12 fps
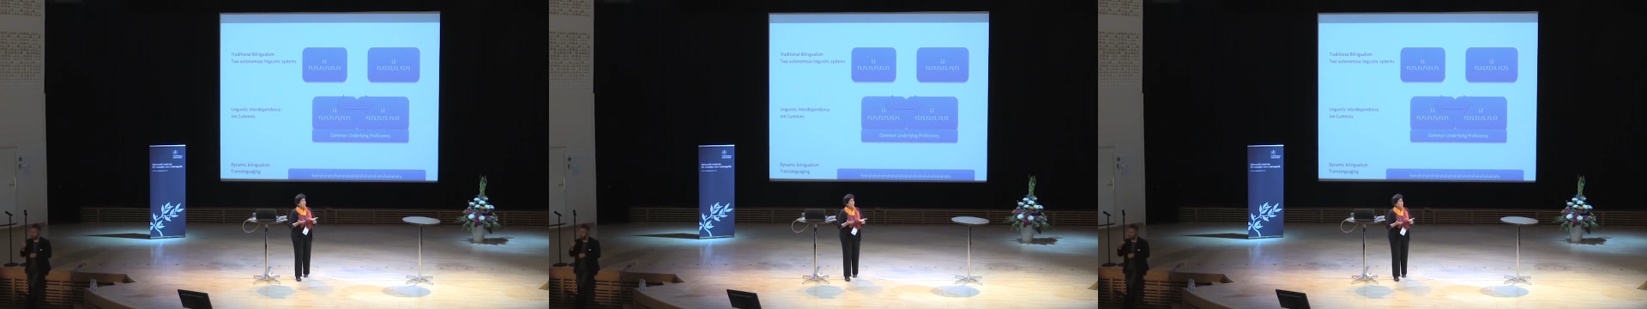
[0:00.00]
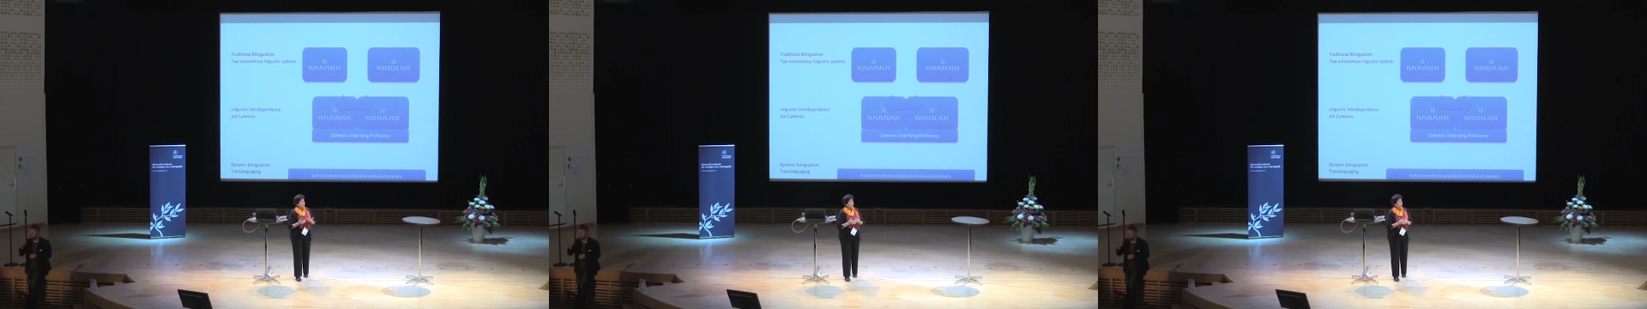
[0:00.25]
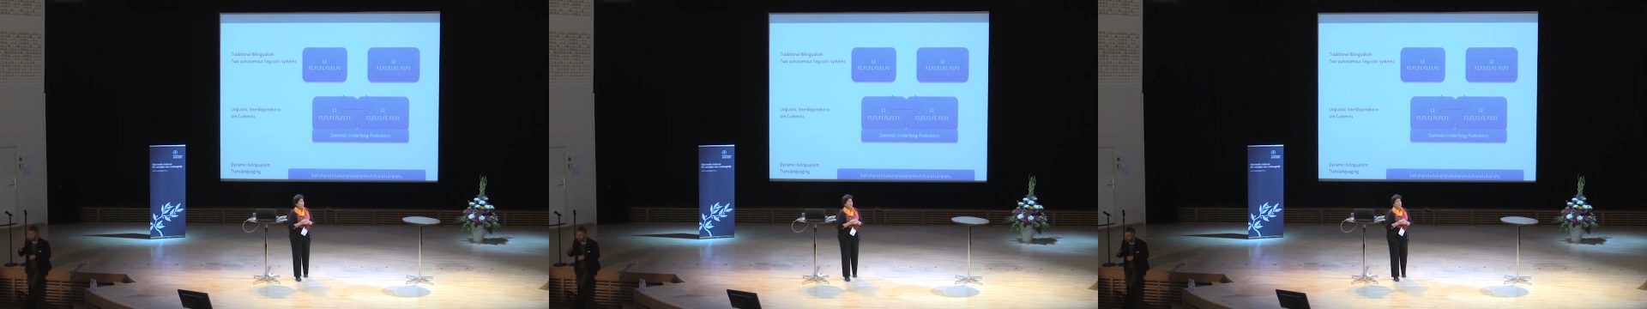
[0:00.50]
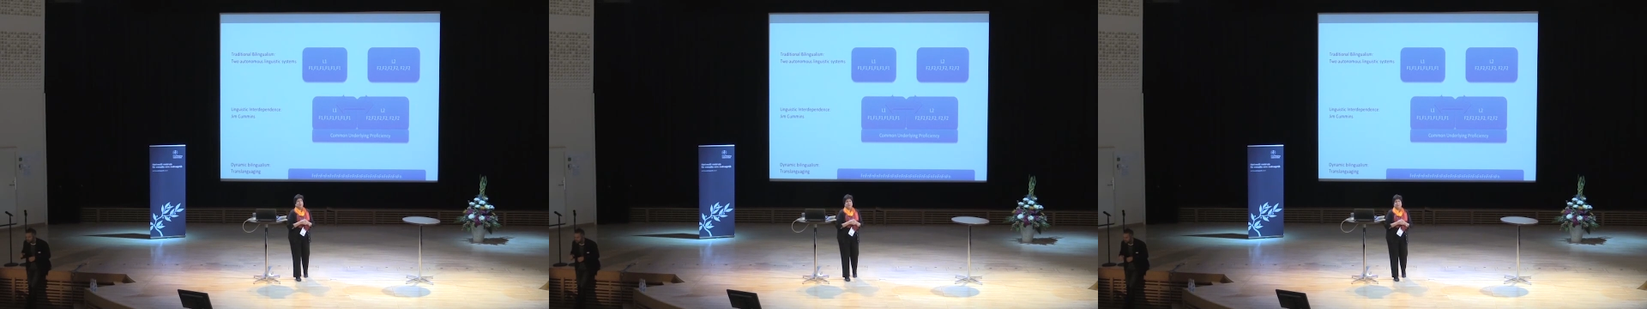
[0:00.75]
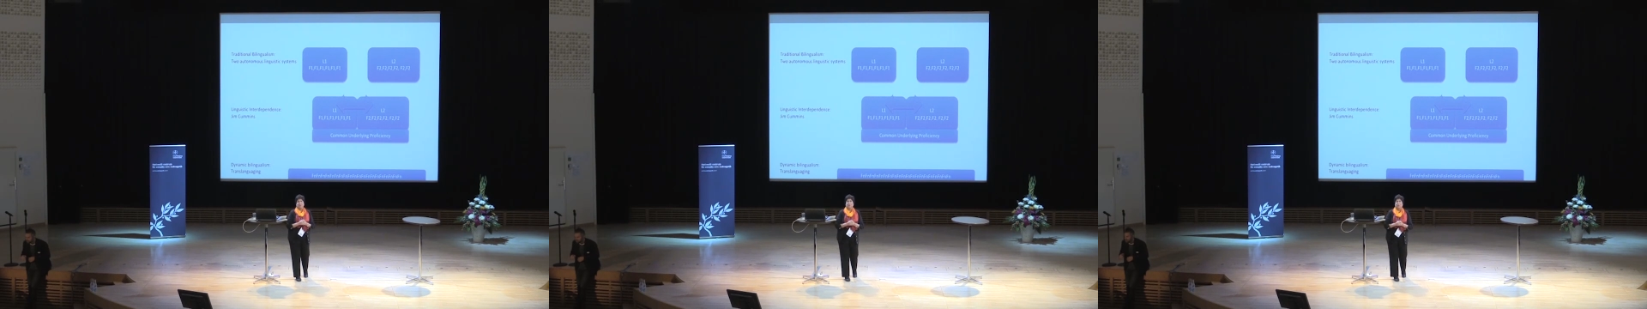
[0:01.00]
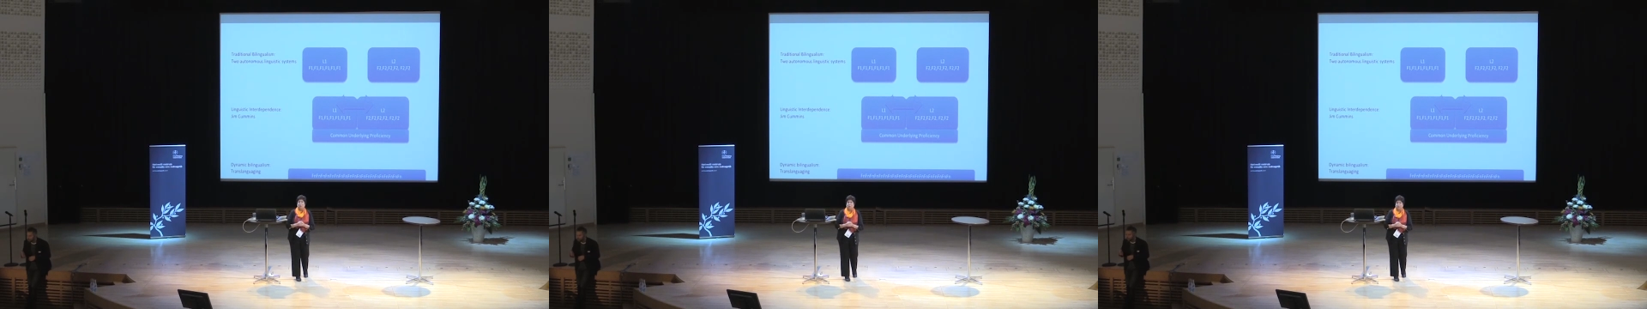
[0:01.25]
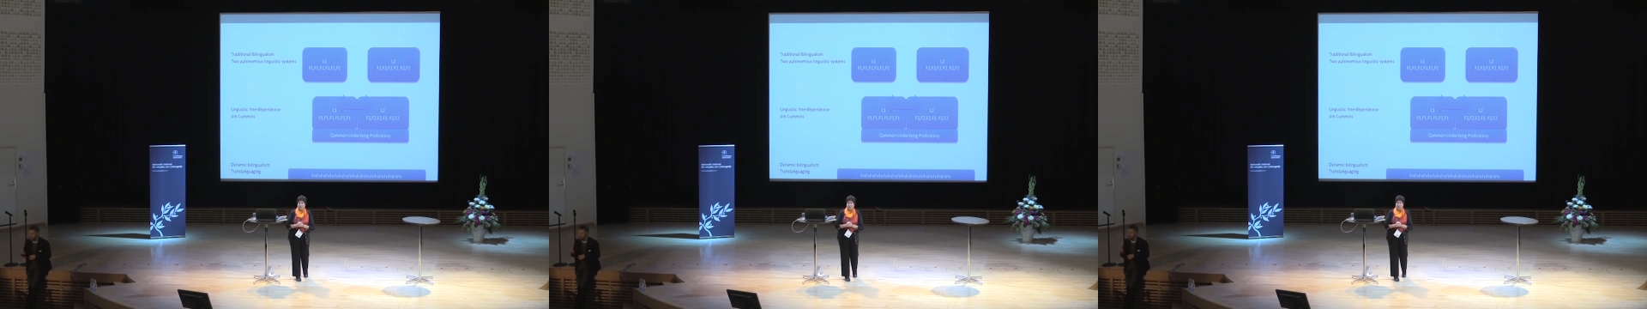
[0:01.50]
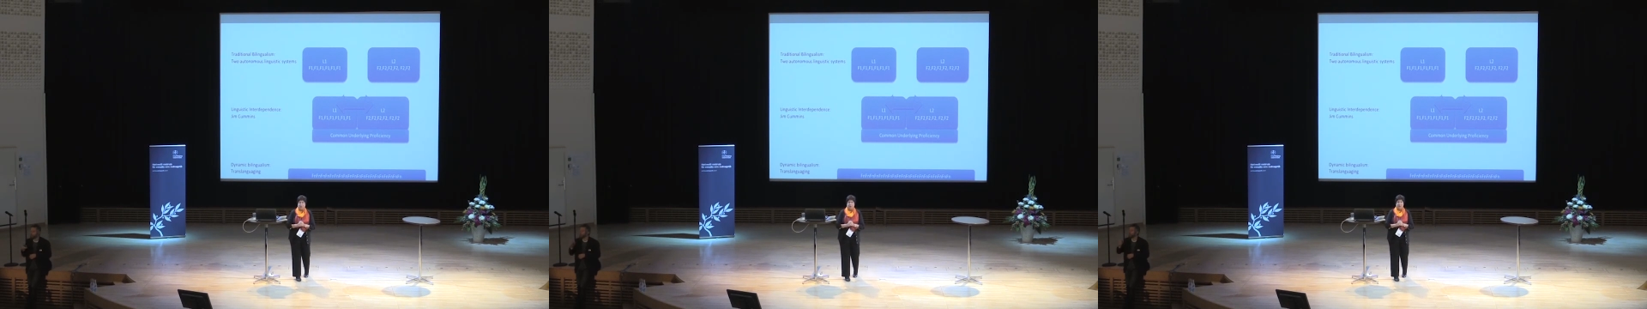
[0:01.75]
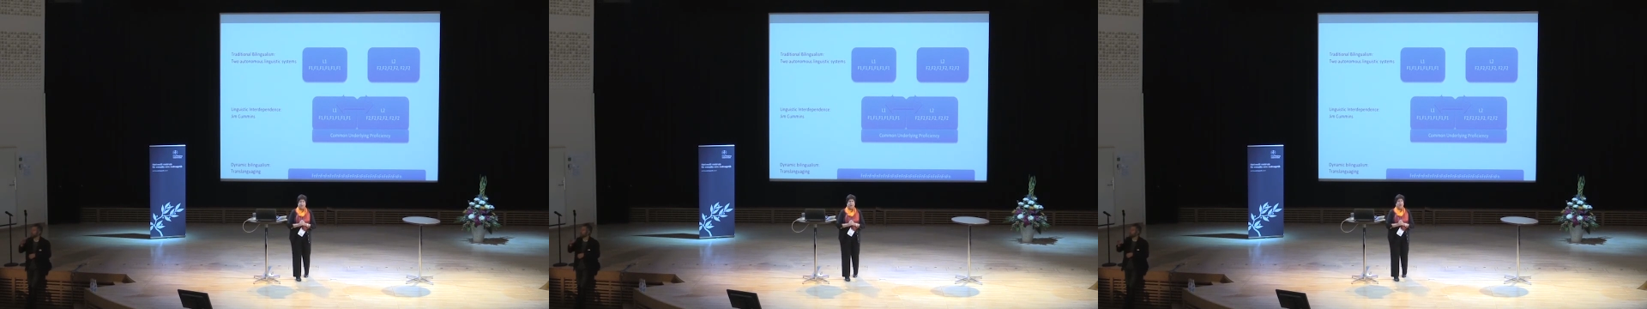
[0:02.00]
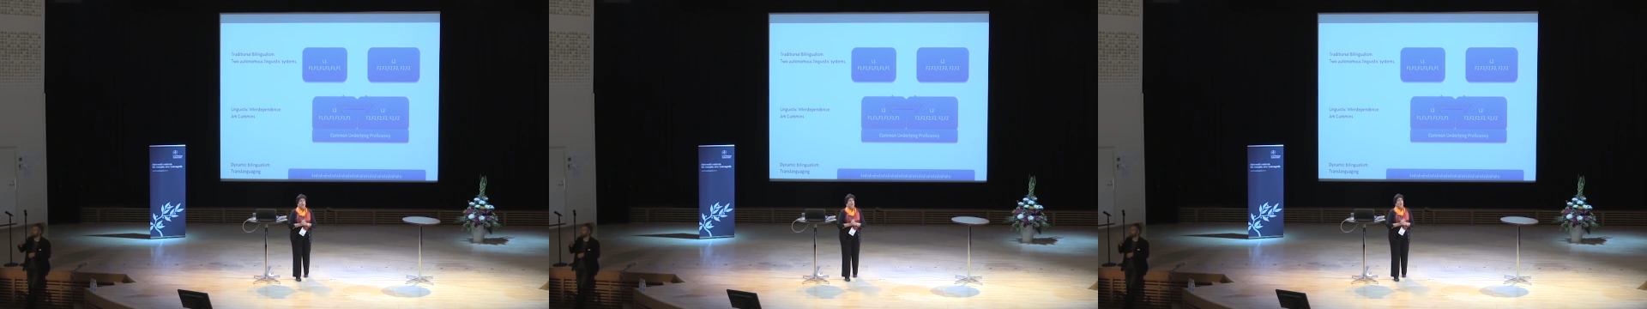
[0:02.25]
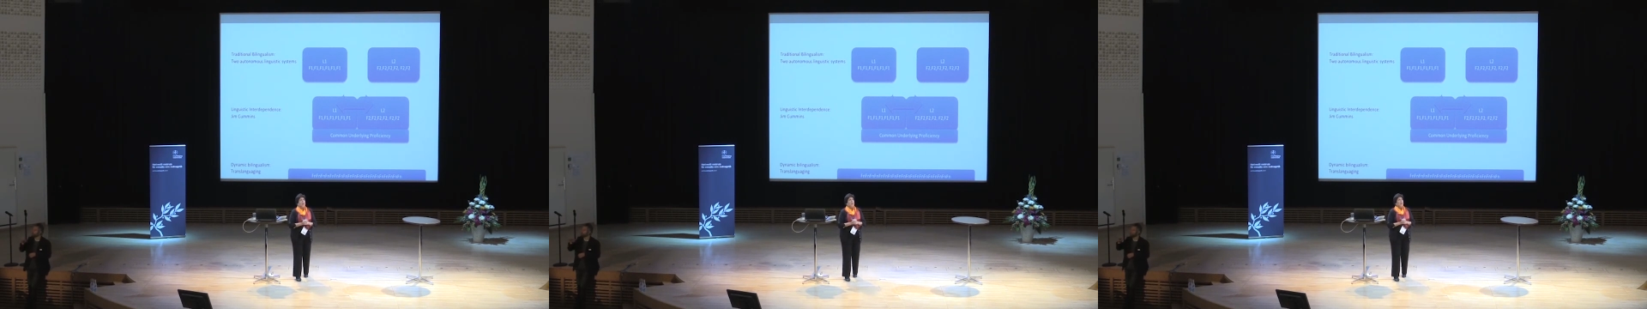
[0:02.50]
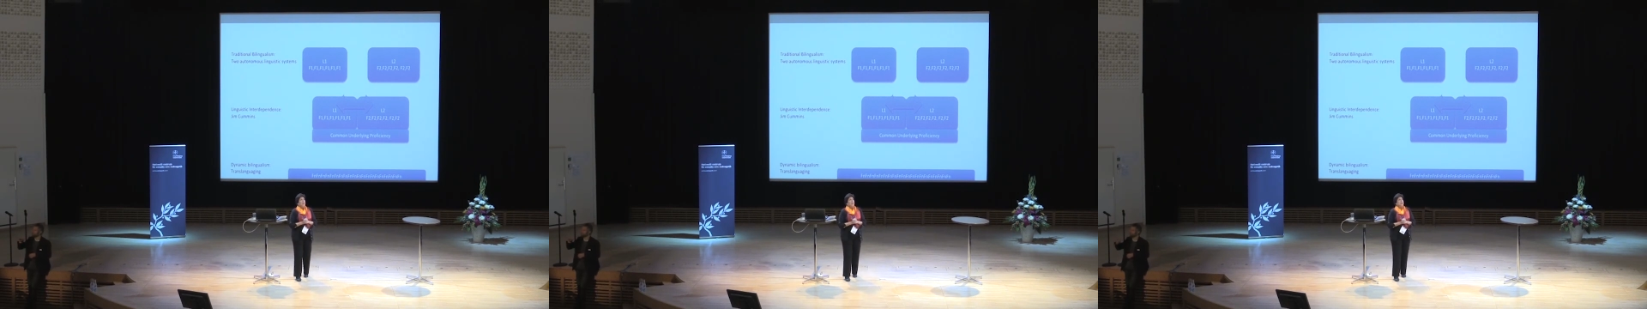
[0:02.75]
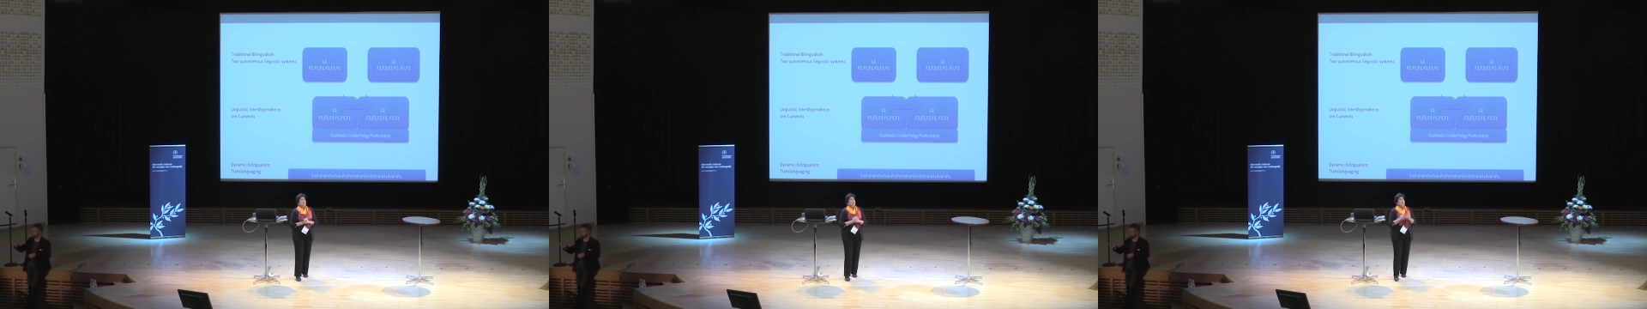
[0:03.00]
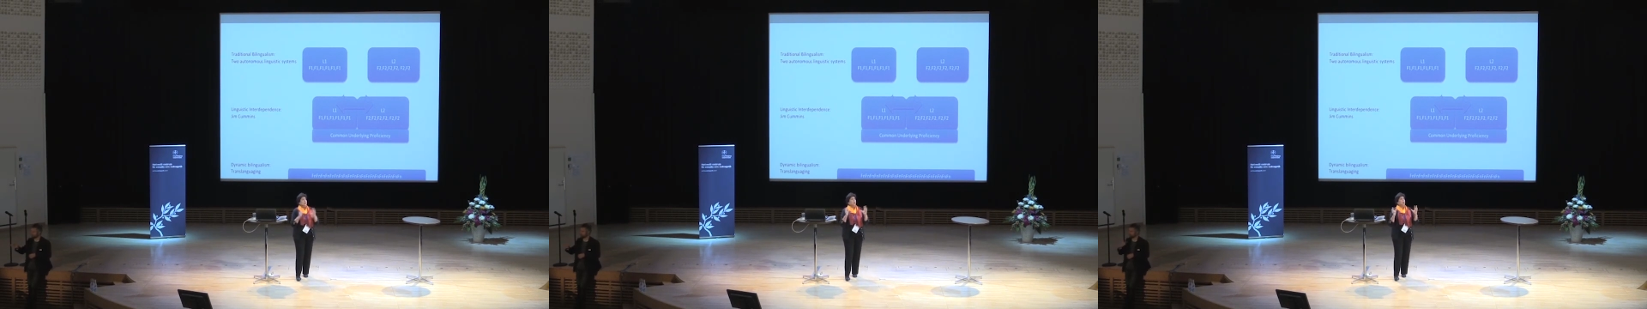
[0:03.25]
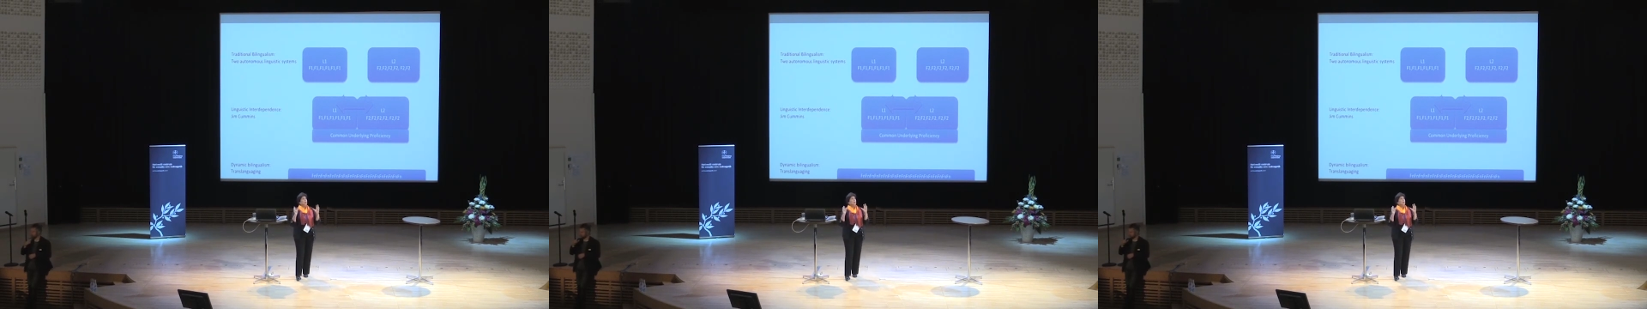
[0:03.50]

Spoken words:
(no speaker visible)